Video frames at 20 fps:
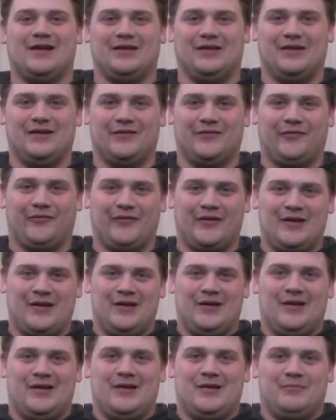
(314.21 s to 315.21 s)
I love
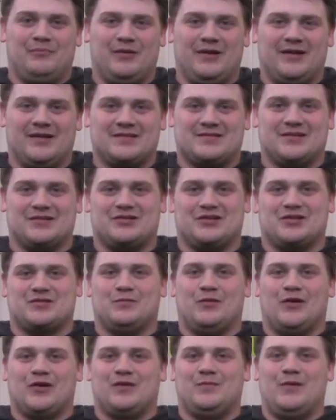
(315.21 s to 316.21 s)
being in such a
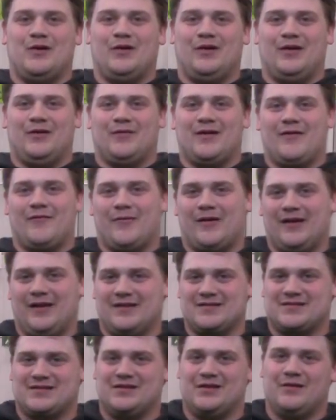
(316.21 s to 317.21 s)
small community where everybody
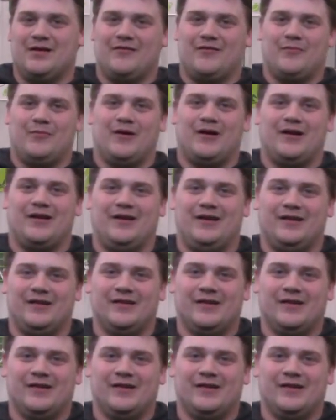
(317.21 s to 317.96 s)
gets to know everybody.